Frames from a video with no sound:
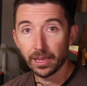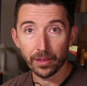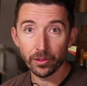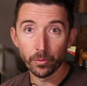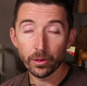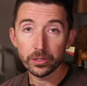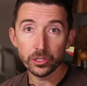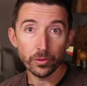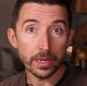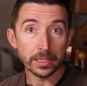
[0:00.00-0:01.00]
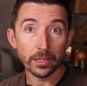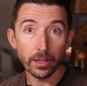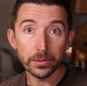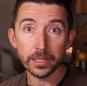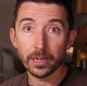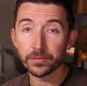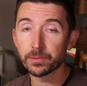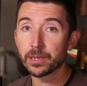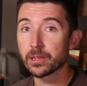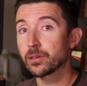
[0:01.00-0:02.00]
And there weren't trees close enough
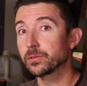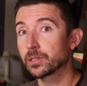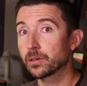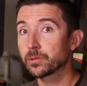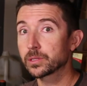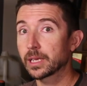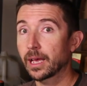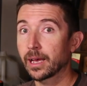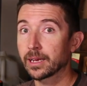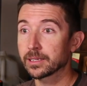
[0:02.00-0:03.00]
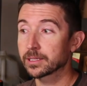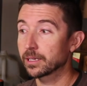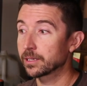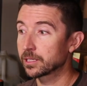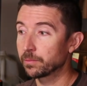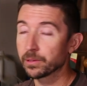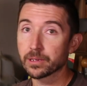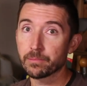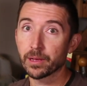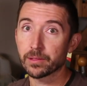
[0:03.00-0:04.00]
to me to use those as a
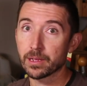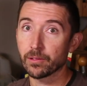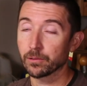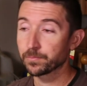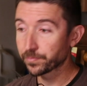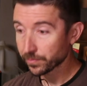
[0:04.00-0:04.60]
stability method either.